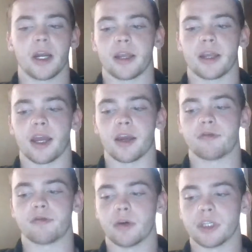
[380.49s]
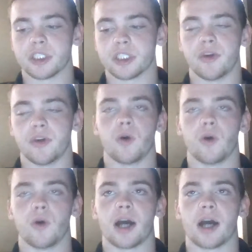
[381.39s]
in a focused view
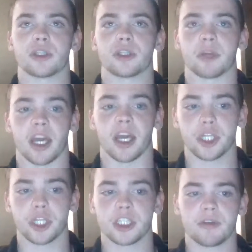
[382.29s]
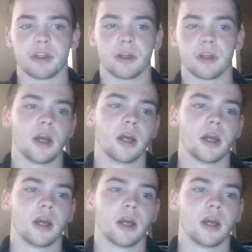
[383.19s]
on certain applications of it,